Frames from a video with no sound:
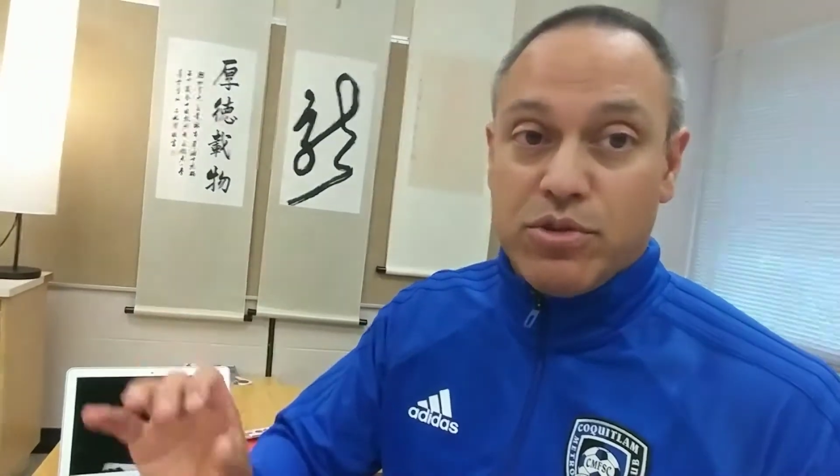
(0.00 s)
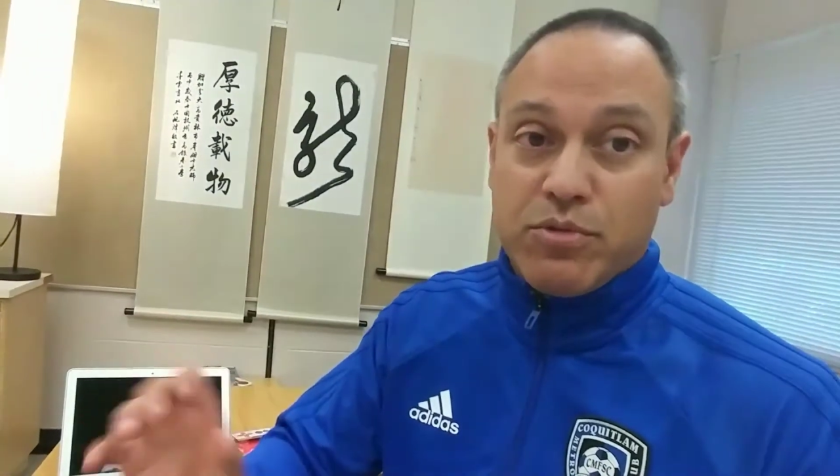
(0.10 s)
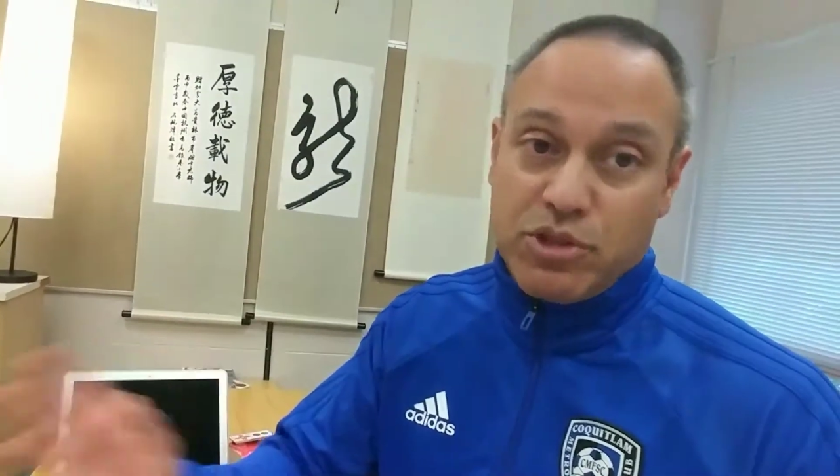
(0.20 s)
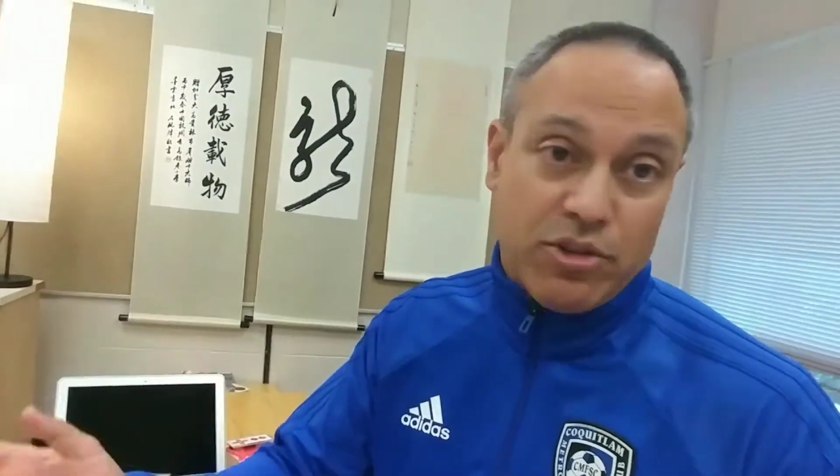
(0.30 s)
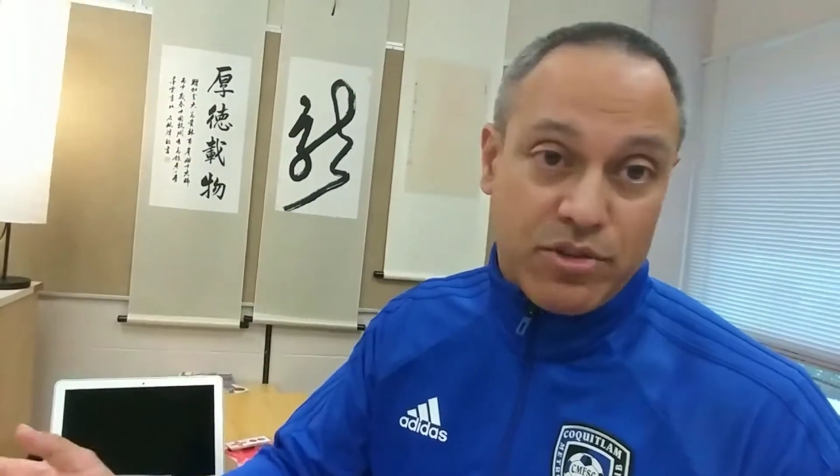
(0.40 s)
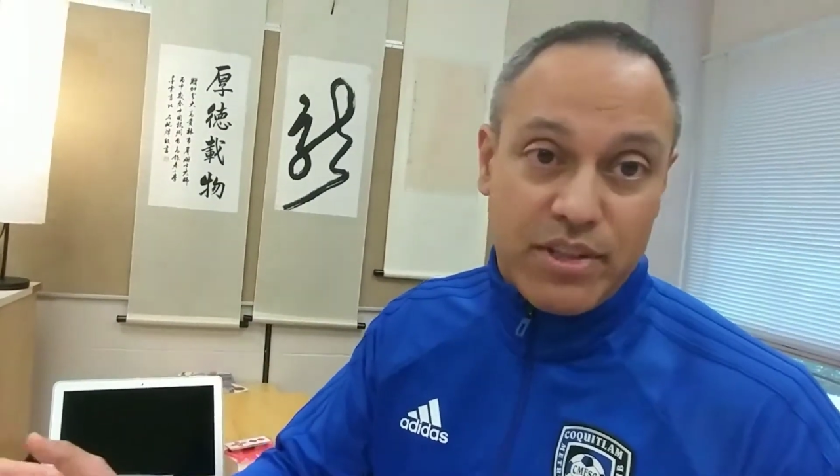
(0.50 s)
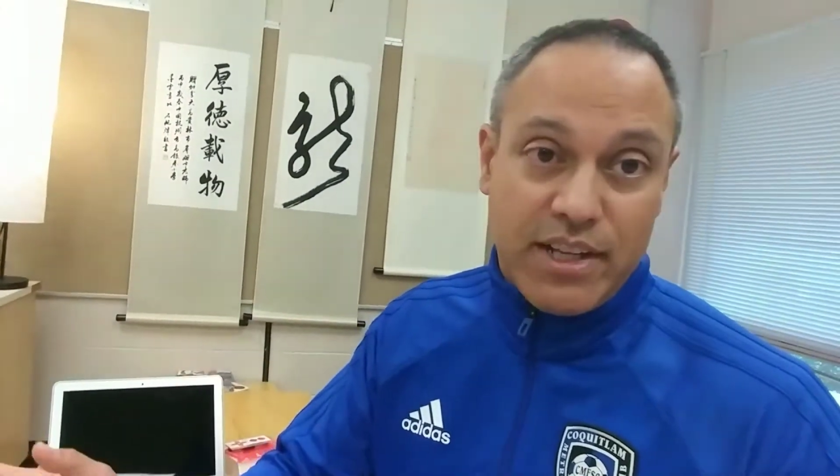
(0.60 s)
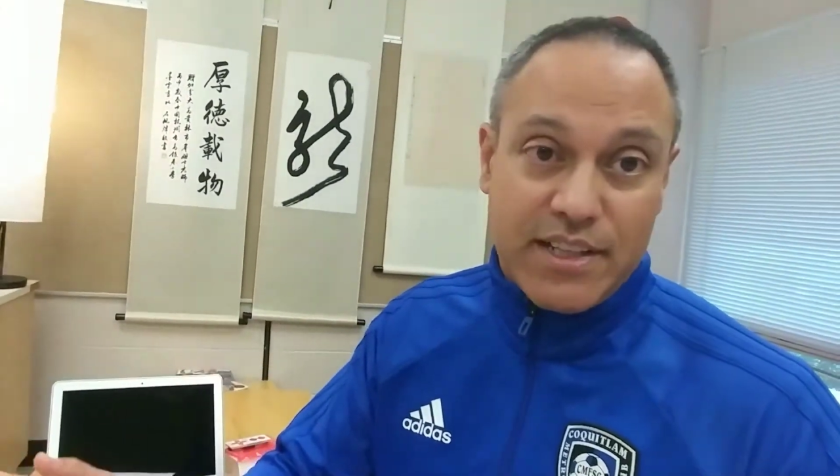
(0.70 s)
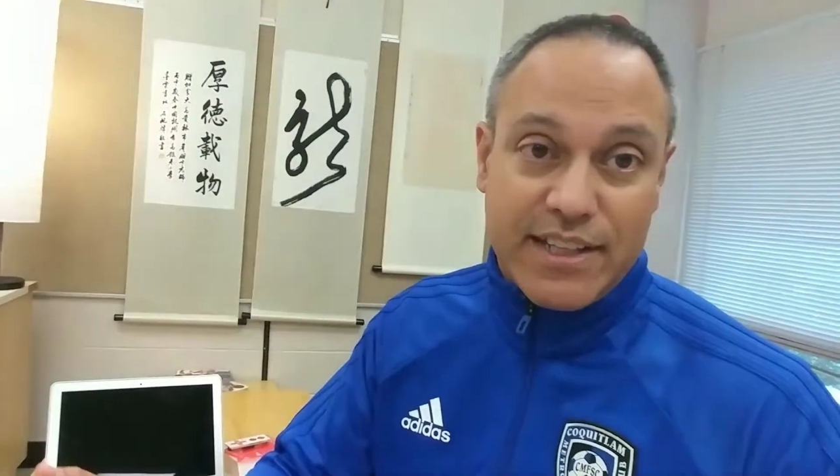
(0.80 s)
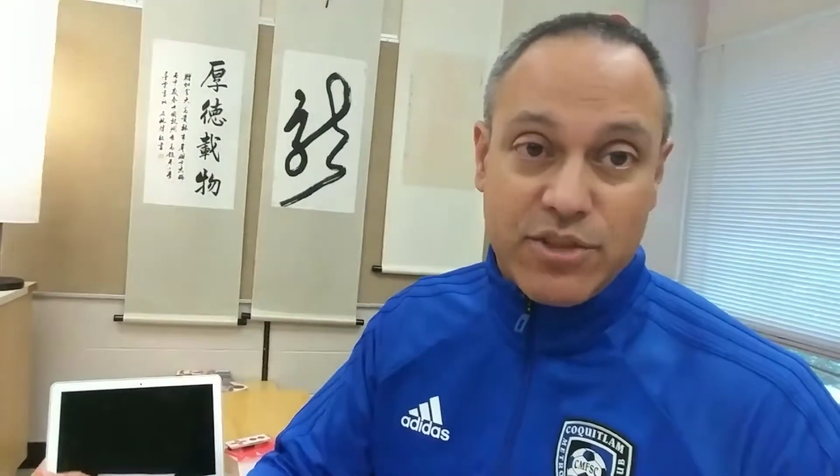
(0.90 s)
which also
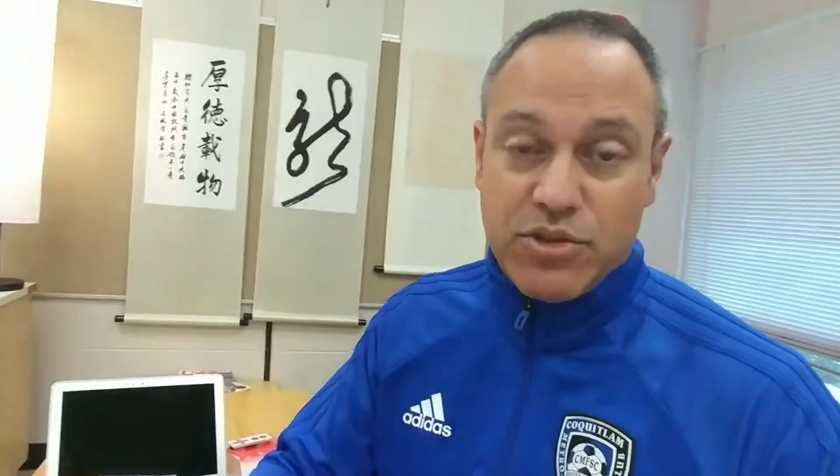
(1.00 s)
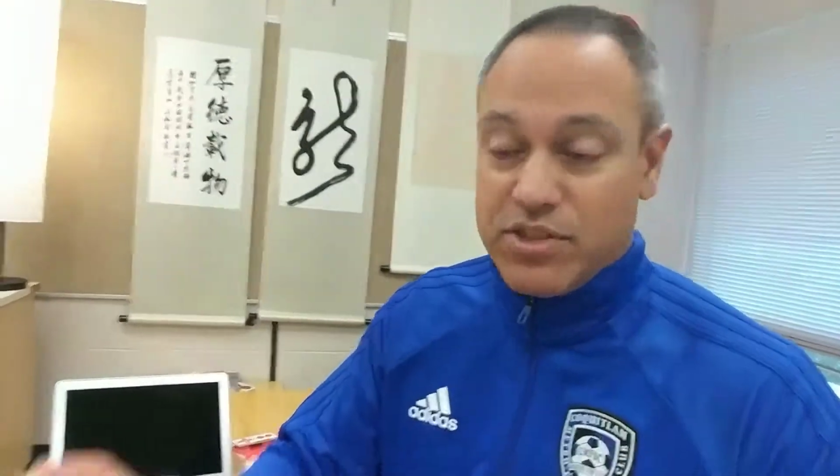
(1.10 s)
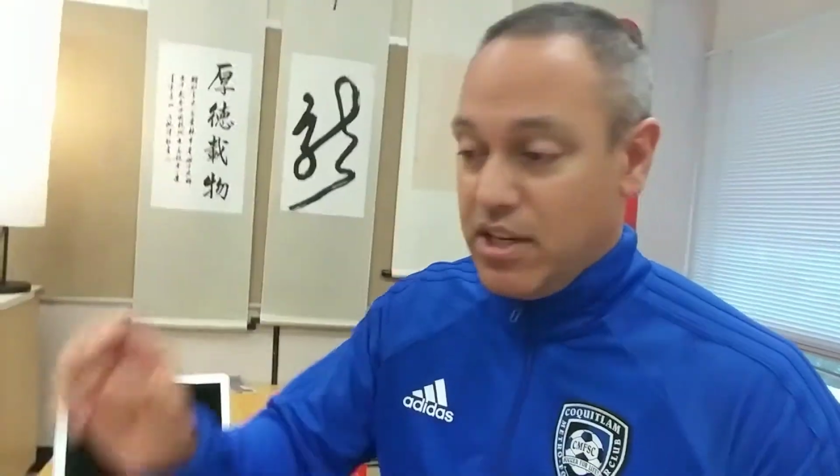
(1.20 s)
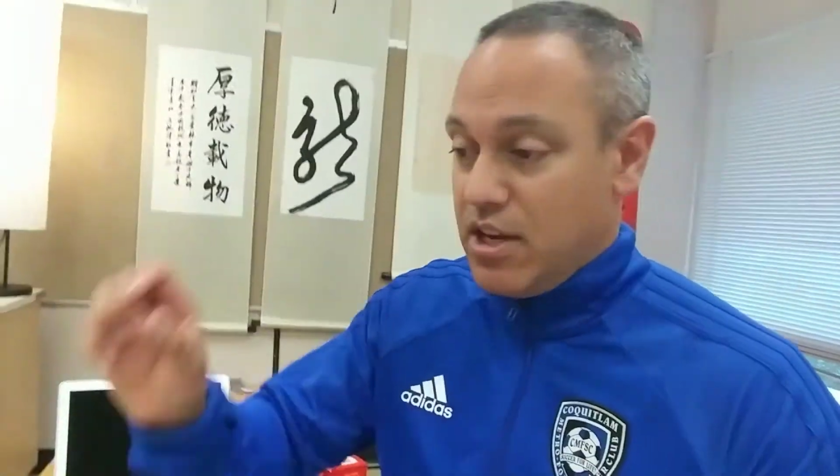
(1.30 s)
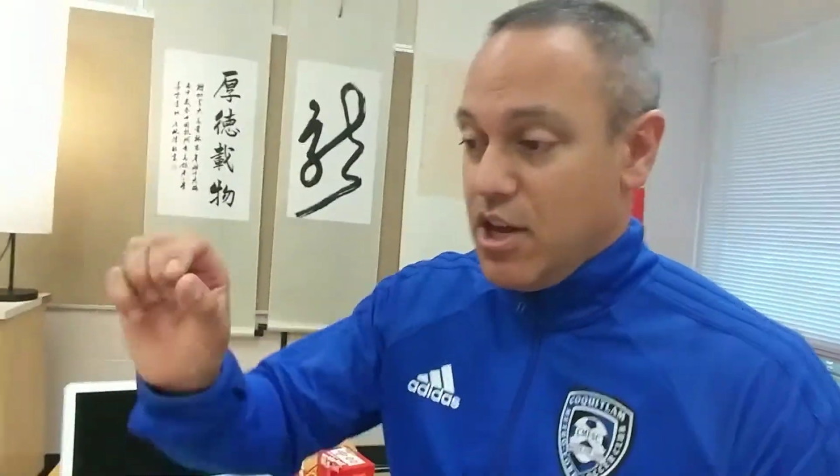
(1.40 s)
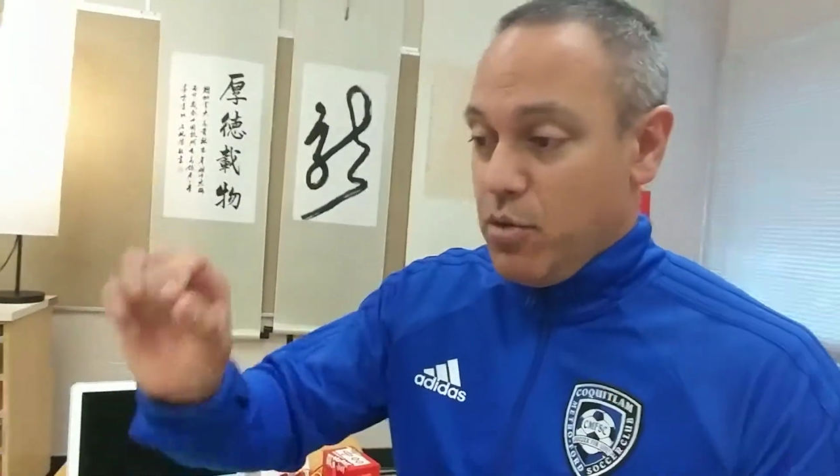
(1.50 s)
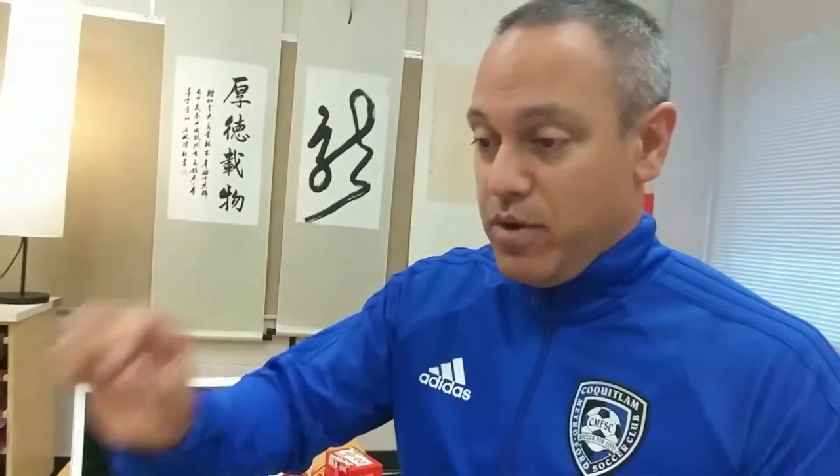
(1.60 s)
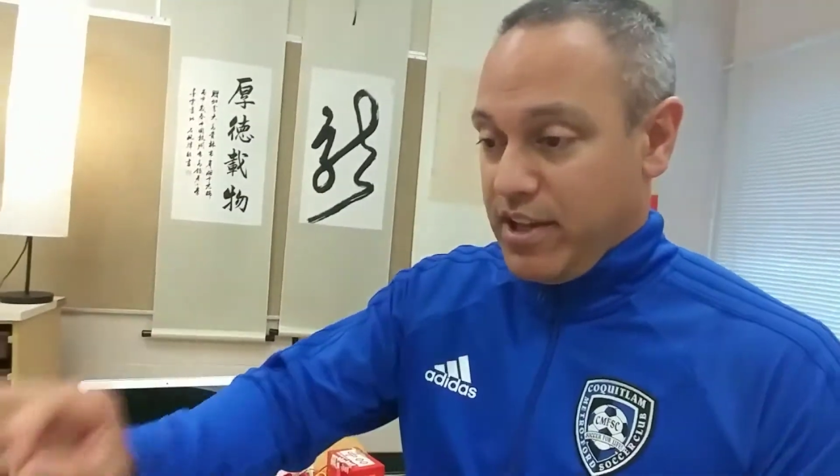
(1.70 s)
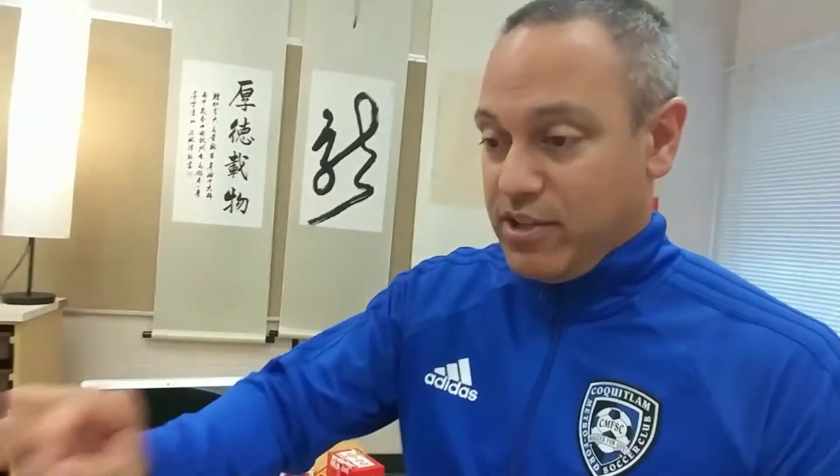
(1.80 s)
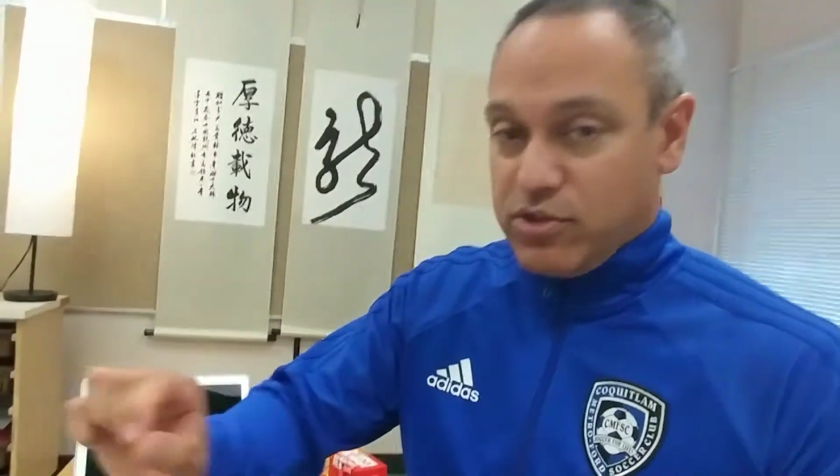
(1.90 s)
conduct electricity, we
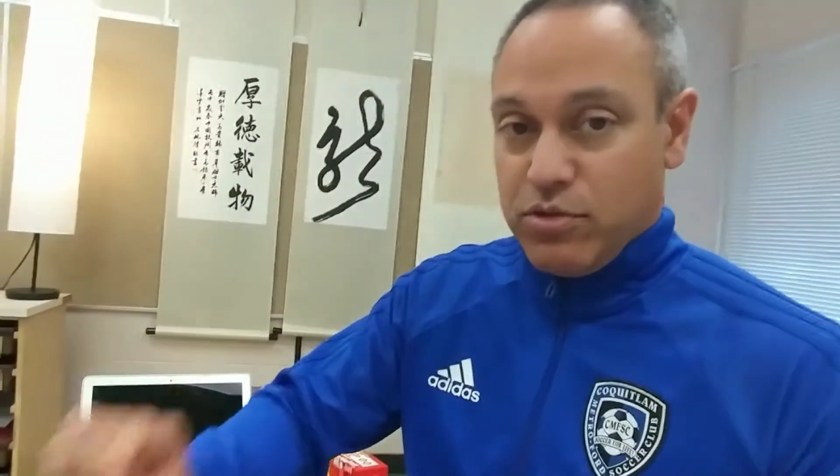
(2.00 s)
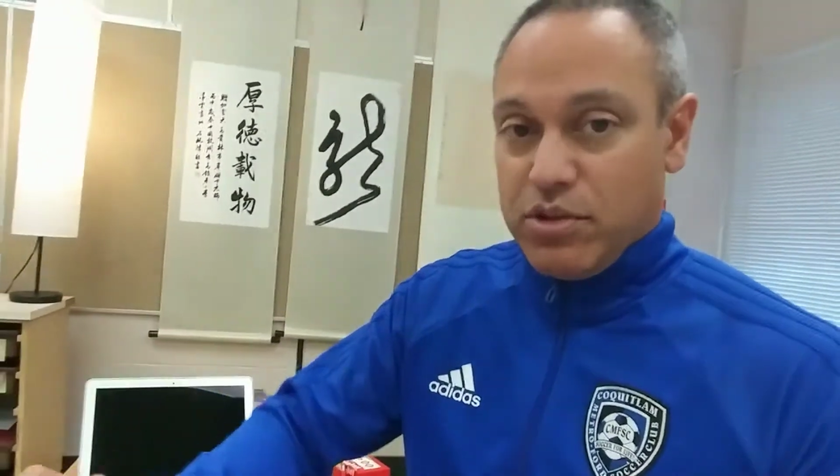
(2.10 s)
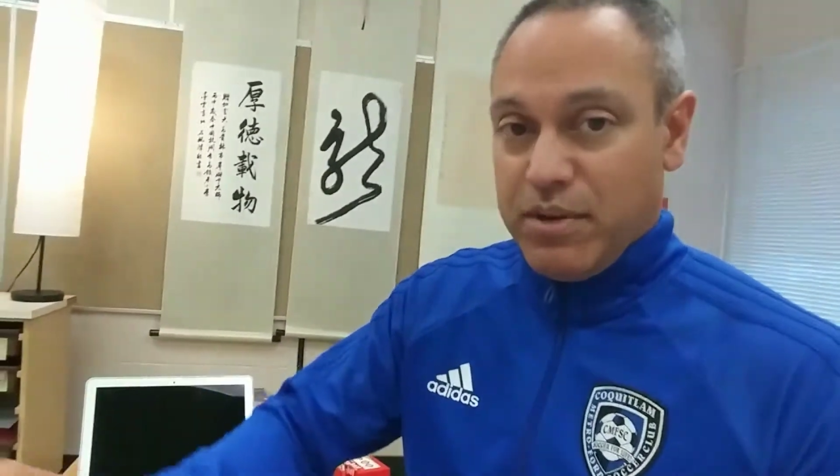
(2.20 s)
can screw them